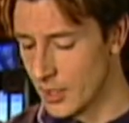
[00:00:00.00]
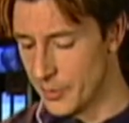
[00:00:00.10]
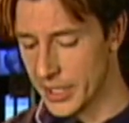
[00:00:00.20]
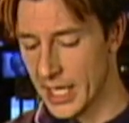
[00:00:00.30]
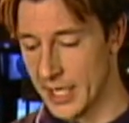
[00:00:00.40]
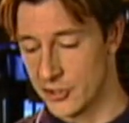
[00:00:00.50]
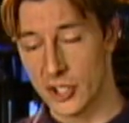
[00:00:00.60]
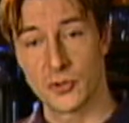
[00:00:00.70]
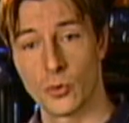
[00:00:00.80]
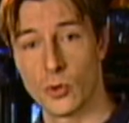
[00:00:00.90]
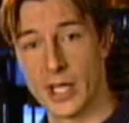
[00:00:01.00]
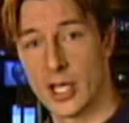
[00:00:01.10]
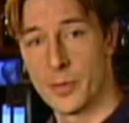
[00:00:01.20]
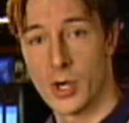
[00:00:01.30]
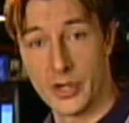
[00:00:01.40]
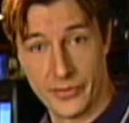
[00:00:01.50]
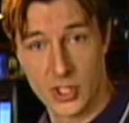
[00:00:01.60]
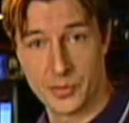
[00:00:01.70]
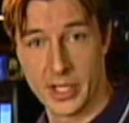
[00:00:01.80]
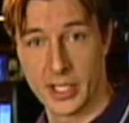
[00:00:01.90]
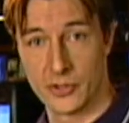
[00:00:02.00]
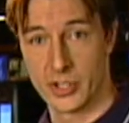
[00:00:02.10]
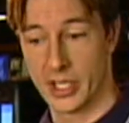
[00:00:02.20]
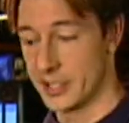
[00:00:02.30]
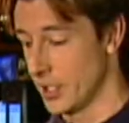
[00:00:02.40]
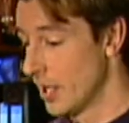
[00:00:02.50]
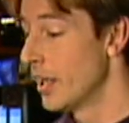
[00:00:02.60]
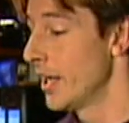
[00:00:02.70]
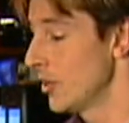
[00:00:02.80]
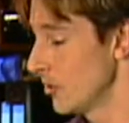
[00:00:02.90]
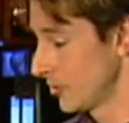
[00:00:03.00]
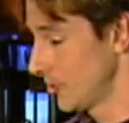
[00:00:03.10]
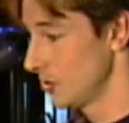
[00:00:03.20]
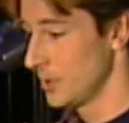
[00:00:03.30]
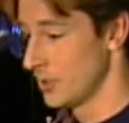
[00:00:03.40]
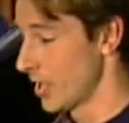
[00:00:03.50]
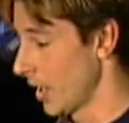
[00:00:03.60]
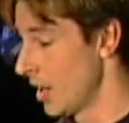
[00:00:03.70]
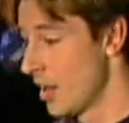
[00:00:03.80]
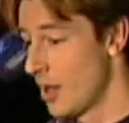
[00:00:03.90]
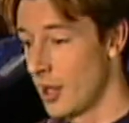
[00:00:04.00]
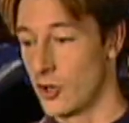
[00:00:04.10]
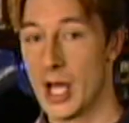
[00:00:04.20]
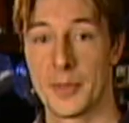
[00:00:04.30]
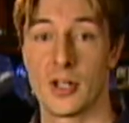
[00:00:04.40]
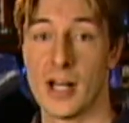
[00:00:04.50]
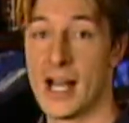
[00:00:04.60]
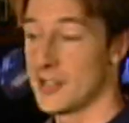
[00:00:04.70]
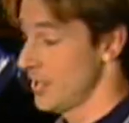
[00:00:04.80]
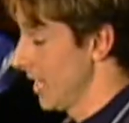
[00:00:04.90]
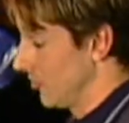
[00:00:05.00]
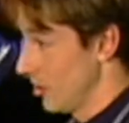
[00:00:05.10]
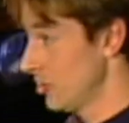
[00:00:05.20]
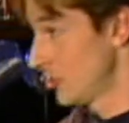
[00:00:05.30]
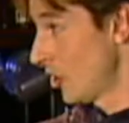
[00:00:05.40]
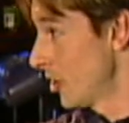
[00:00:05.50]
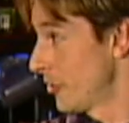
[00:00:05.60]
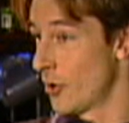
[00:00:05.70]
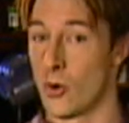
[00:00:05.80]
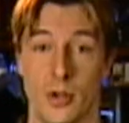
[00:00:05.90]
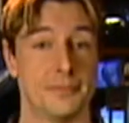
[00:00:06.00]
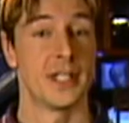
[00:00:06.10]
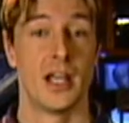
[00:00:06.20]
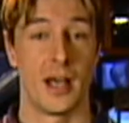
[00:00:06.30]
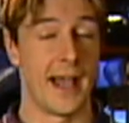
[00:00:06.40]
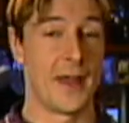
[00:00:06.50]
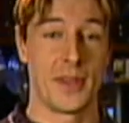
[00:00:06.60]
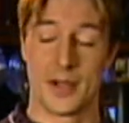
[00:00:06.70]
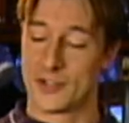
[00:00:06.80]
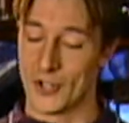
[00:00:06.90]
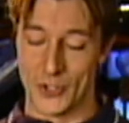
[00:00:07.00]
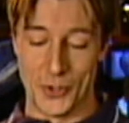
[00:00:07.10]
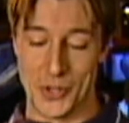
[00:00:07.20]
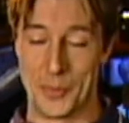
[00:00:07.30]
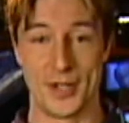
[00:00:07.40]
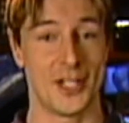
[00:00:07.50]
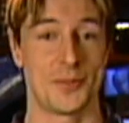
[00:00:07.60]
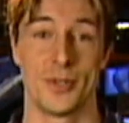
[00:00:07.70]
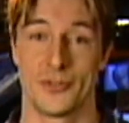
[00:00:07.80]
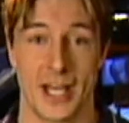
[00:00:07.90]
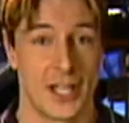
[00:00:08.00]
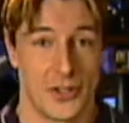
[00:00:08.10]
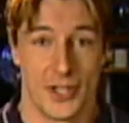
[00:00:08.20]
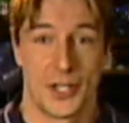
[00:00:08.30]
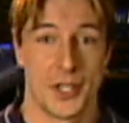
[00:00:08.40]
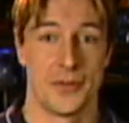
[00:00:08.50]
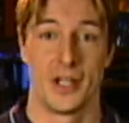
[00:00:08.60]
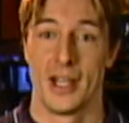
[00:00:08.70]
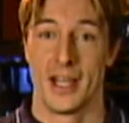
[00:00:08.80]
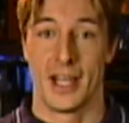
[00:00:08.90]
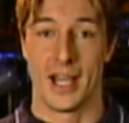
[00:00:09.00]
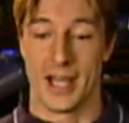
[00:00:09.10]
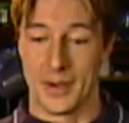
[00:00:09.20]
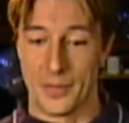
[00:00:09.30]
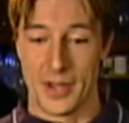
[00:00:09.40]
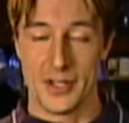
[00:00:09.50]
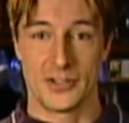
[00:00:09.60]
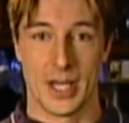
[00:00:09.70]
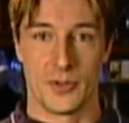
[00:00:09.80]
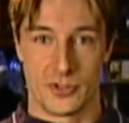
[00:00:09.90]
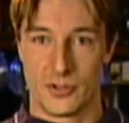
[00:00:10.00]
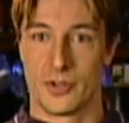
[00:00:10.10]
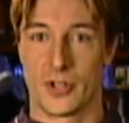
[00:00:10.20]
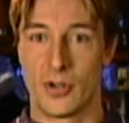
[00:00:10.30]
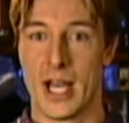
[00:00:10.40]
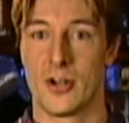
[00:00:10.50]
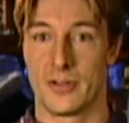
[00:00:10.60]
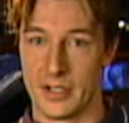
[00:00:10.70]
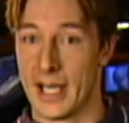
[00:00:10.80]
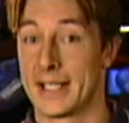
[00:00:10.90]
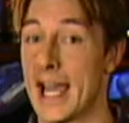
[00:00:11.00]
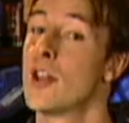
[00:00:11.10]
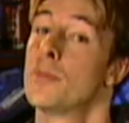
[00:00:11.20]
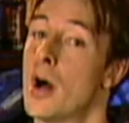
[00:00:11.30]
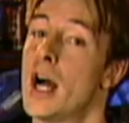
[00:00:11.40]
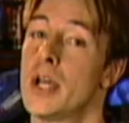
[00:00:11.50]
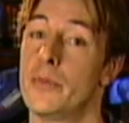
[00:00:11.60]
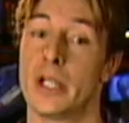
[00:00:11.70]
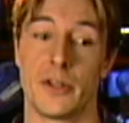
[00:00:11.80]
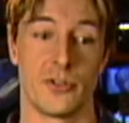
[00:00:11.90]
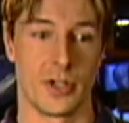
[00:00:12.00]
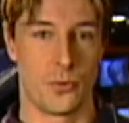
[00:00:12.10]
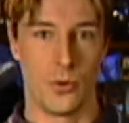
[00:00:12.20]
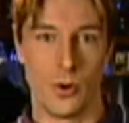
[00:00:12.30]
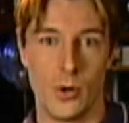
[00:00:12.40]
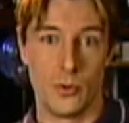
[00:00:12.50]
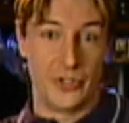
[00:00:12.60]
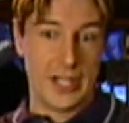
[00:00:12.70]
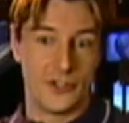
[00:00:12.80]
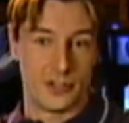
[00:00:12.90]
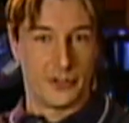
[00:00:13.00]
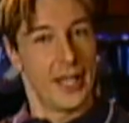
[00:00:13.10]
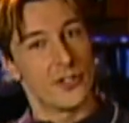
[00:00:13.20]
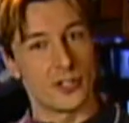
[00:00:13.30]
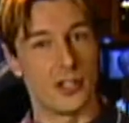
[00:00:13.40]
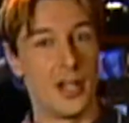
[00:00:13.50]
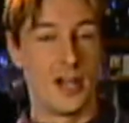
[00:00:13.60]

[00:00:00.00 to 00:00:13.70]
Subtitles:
Big guy just rolled out of the bar. He'd finished making a drink. I said, "How you doing? Excuse me a second." I grabbed a glass and just started throwing. I'd started doing the biggest moves I could think of. And by this time, there was sort of a crowd that had gathered behind me, and it was like, whoa, whoa, danger, danger.